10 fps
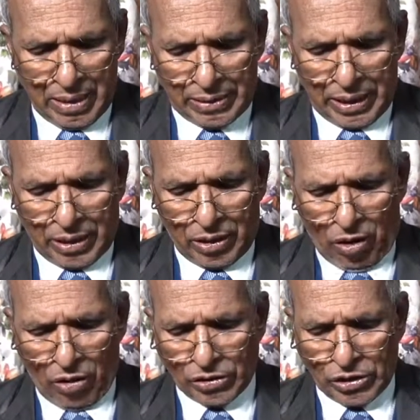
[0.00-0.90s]
The
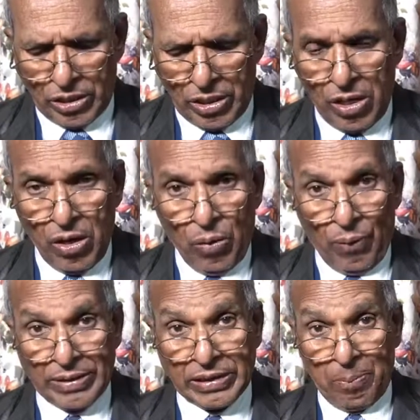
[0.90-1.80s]
cross
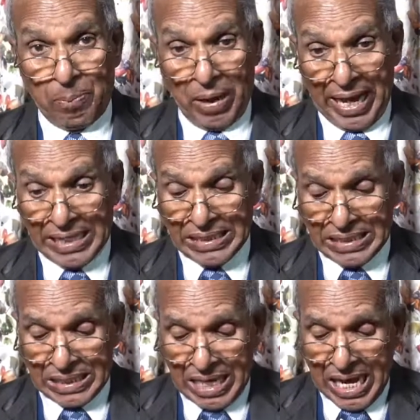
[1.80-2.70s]
was the
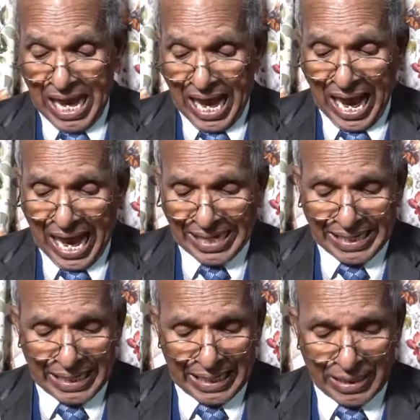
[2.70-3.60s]
place
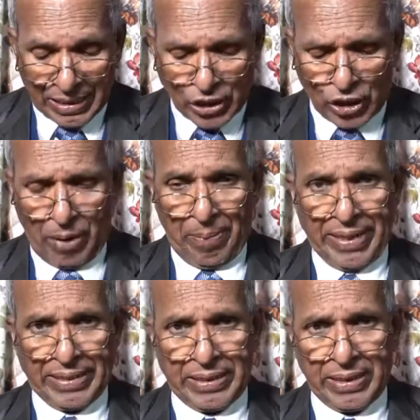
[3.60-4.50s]
and the
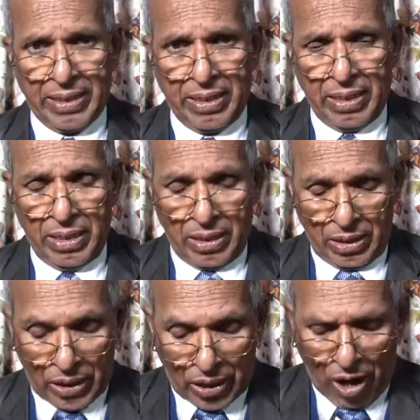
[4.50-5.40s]
instrument
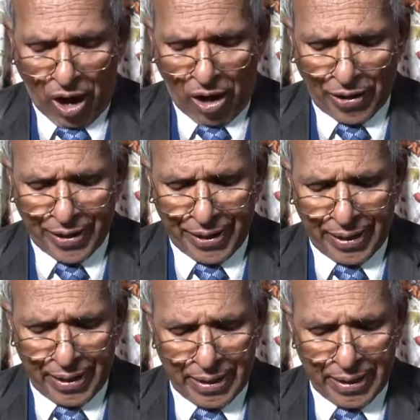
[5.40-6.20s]
God